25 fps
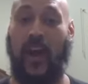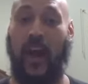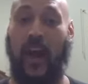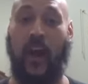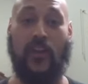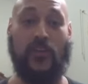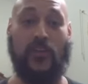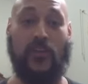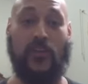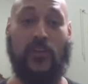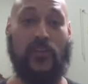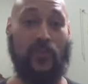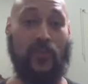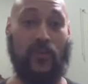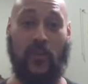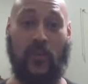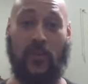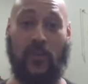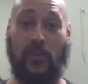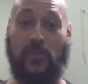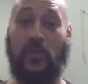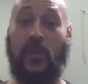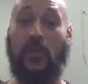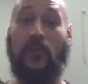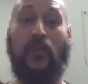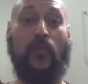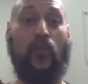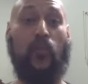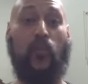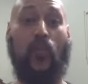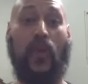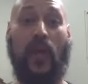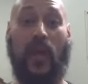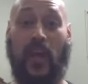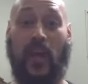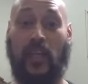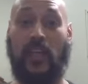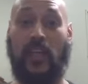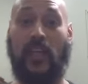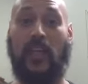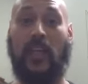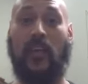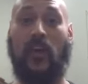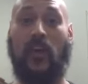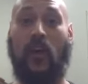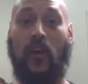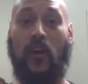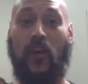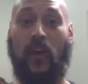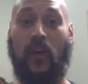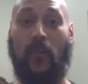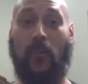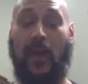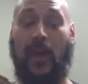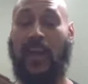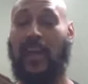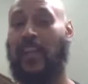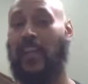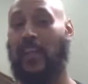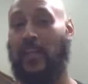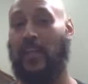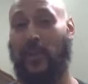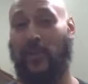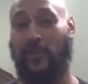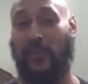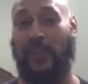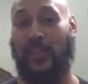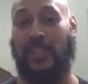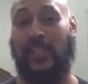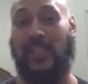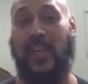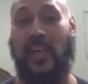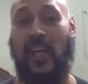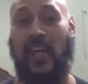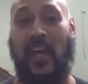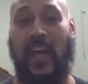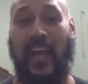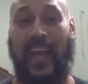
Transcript: entrepreneurs, people who really are making a difference